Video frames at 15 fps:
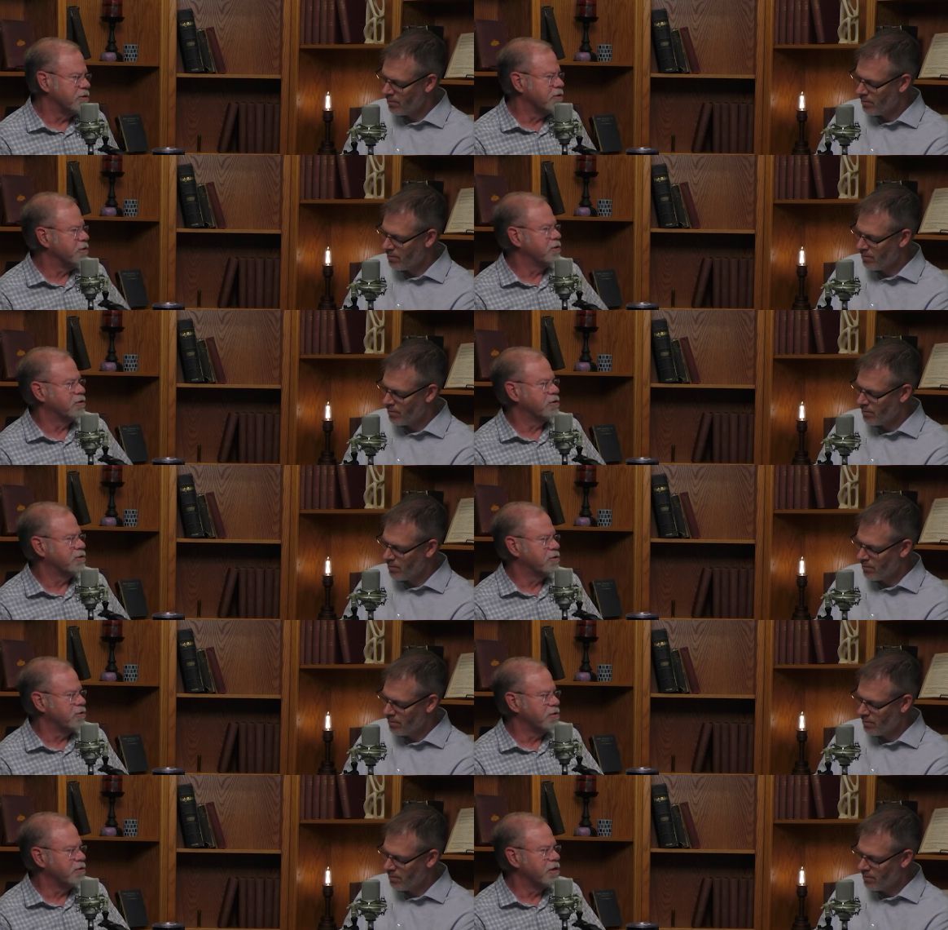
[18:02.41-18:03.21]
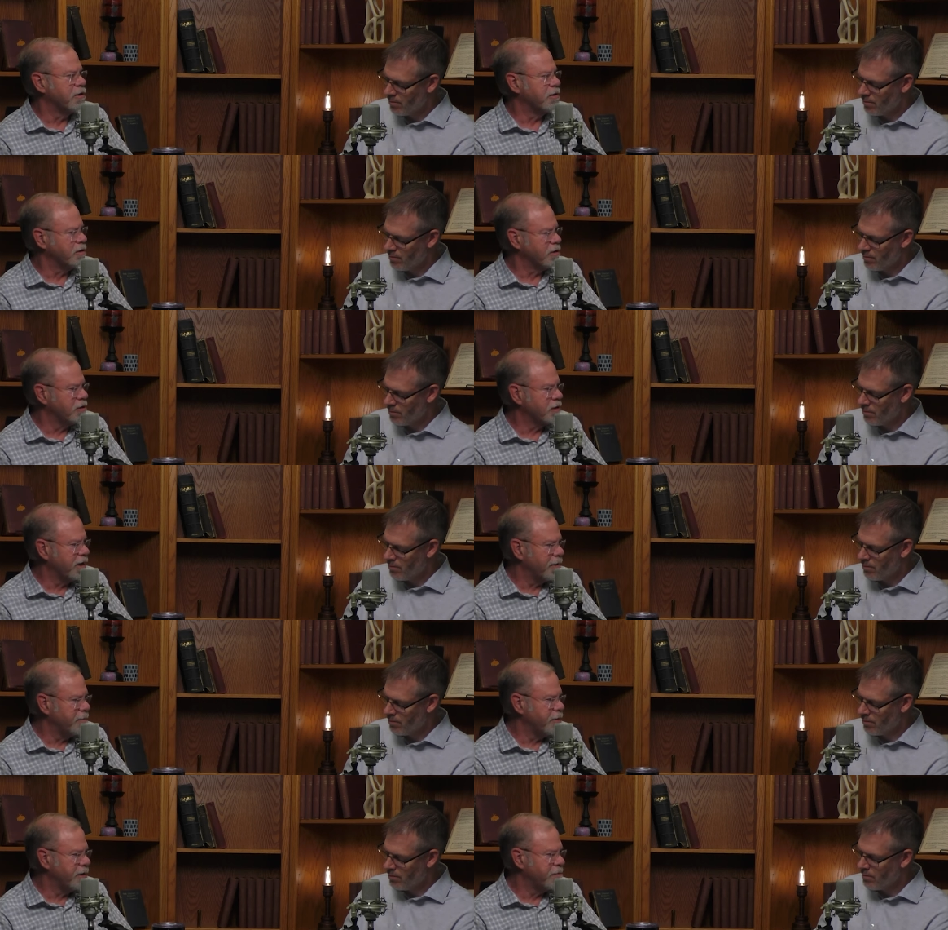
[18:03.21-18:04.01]
Speaker 1: she just stood there and looked
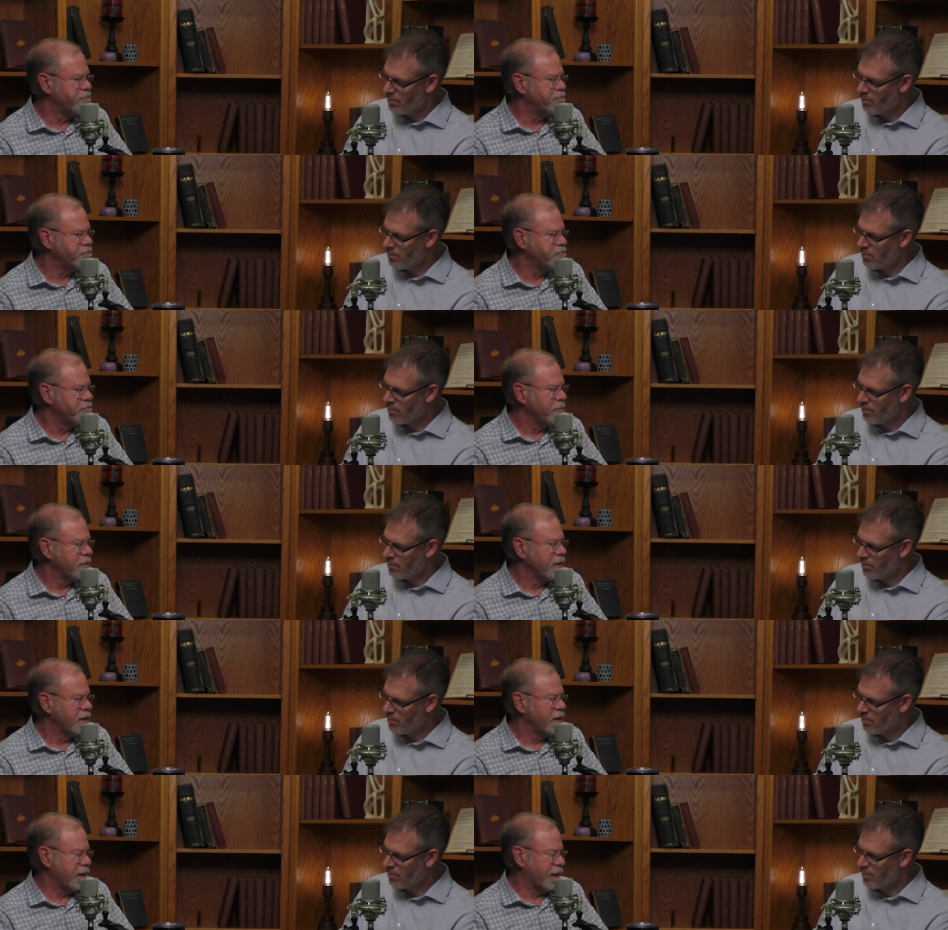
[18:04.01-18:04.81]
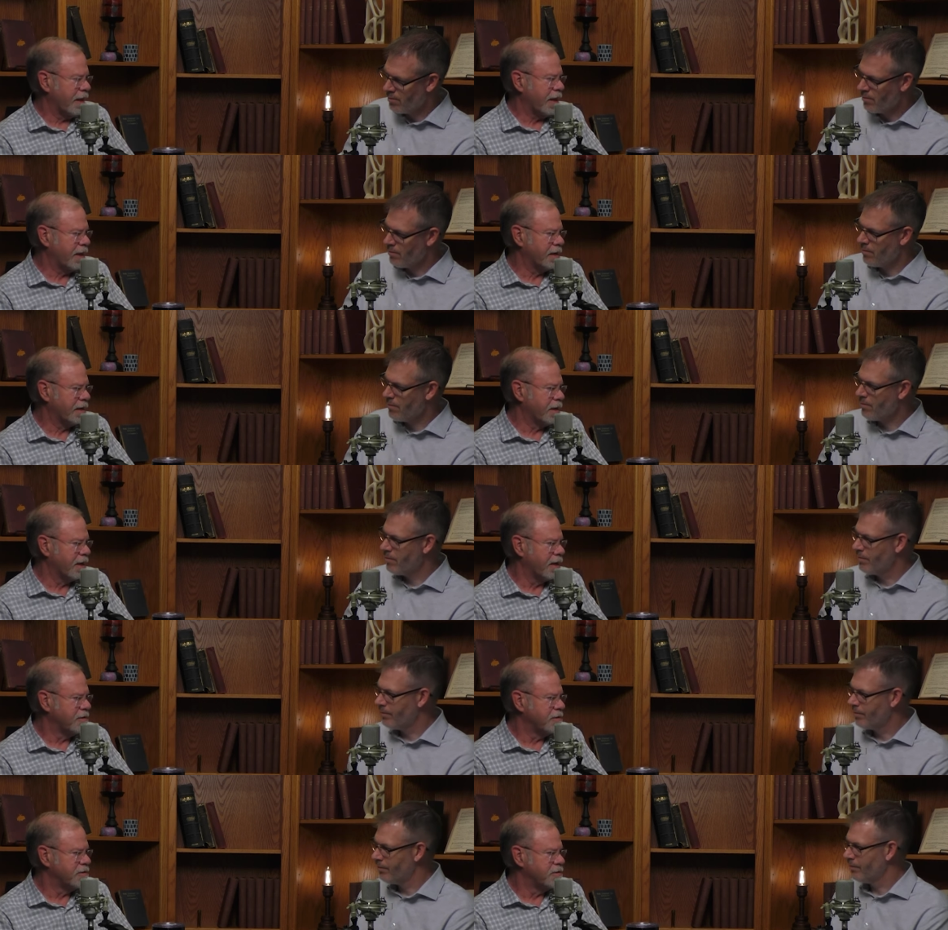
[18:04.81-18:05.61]
at me and
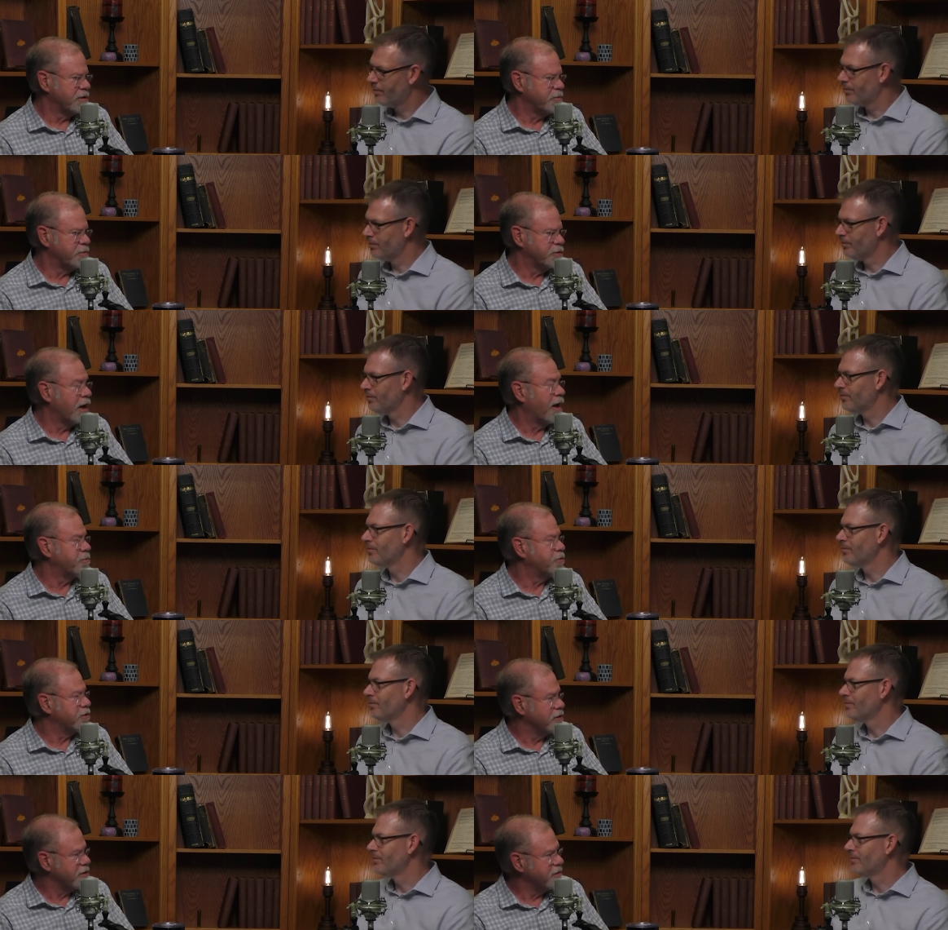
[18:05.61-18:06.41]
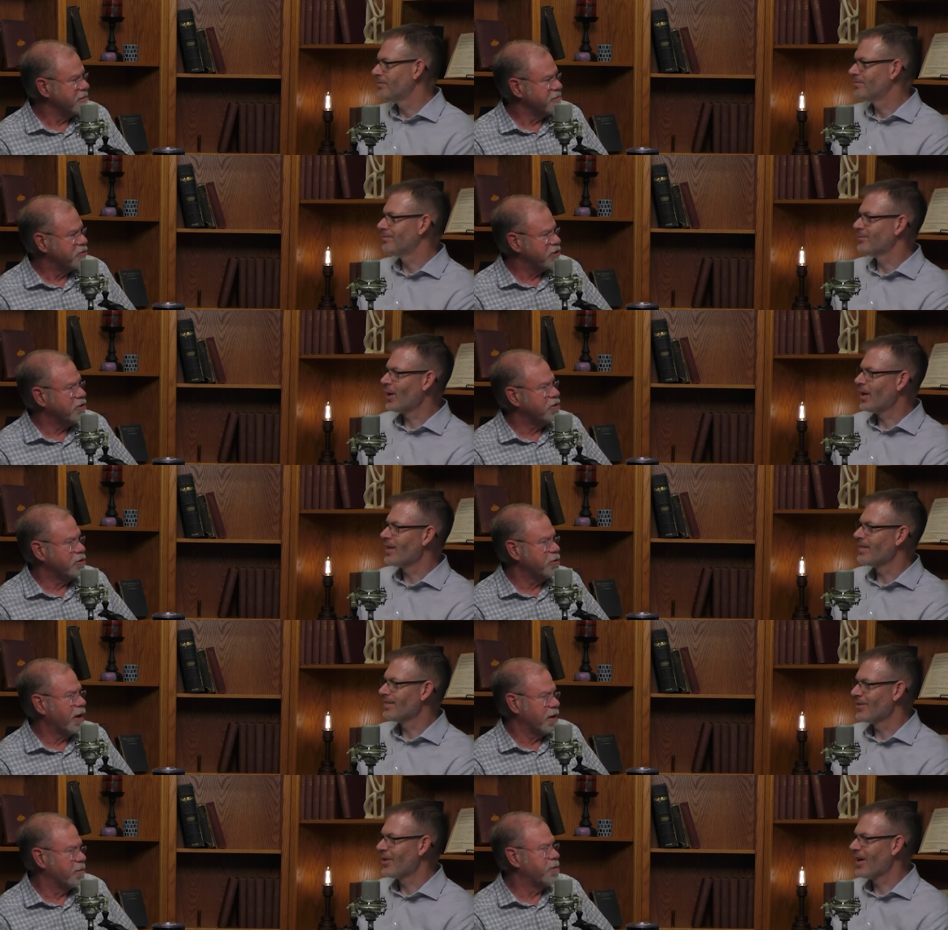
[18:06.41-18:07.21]
uh, she was obstinate. She right,
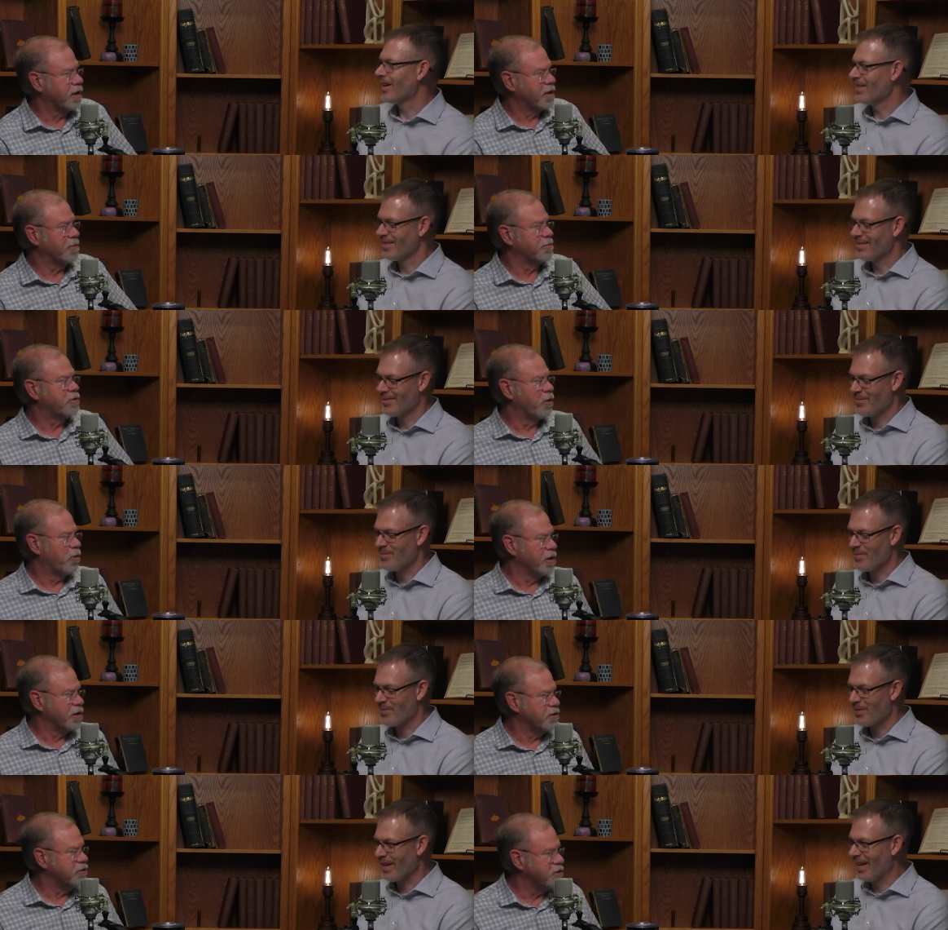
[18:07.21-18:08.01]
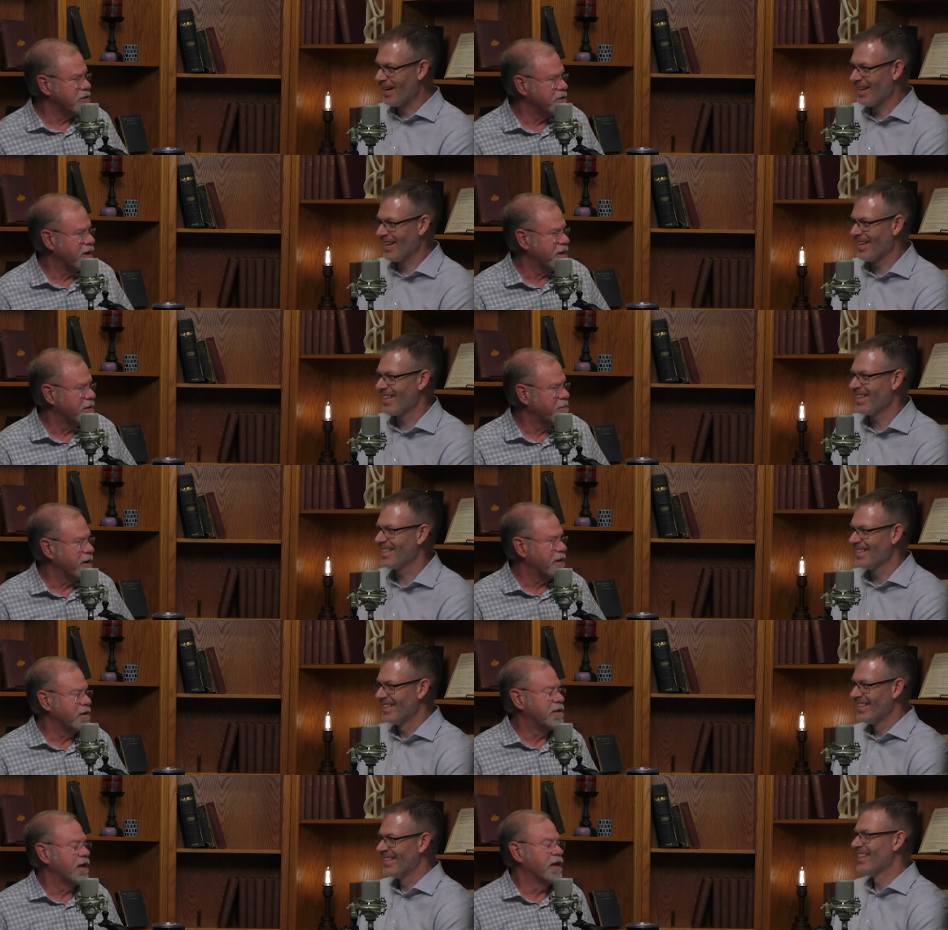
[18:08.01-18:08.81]
knew how to pick up toys. She'd done it
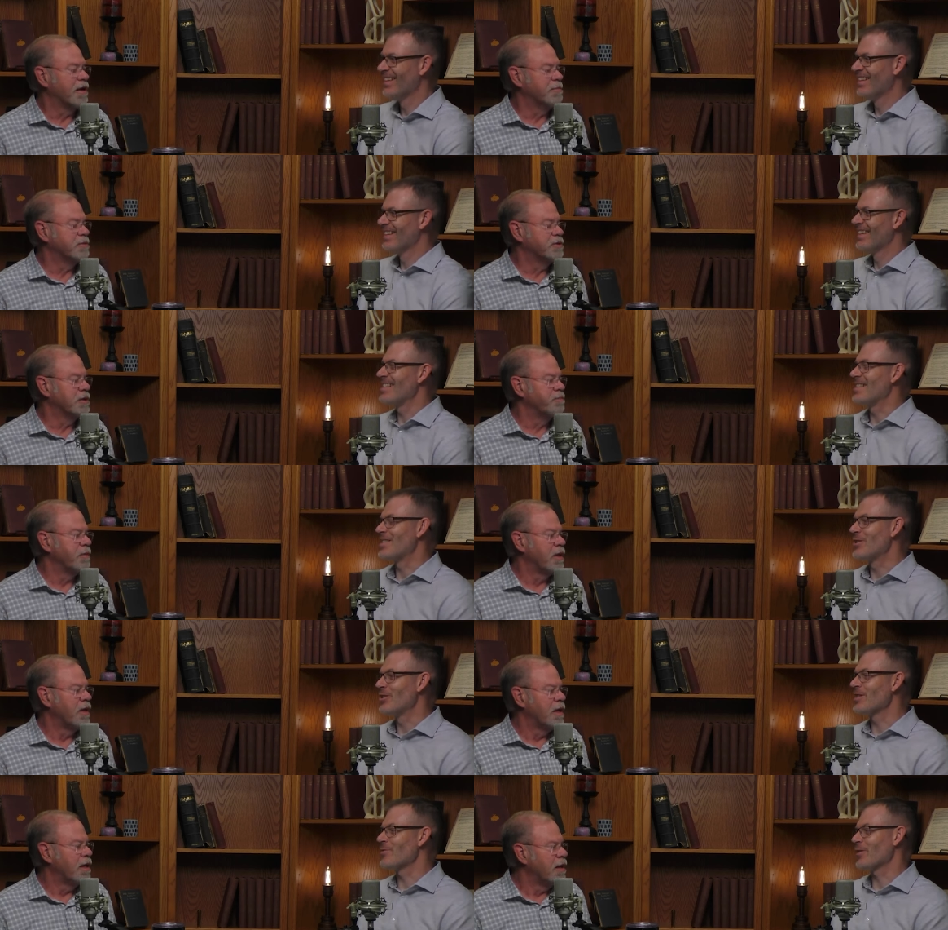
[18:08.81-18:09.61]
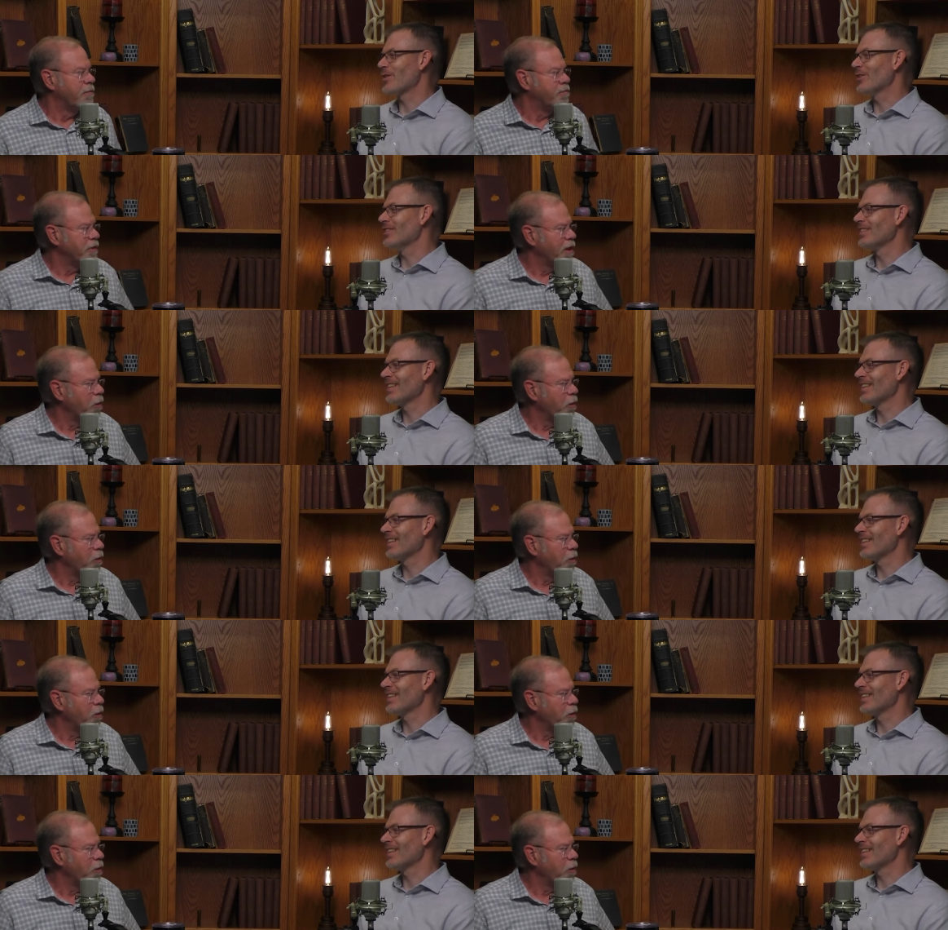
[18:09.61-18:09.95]
many times. this is not difficult.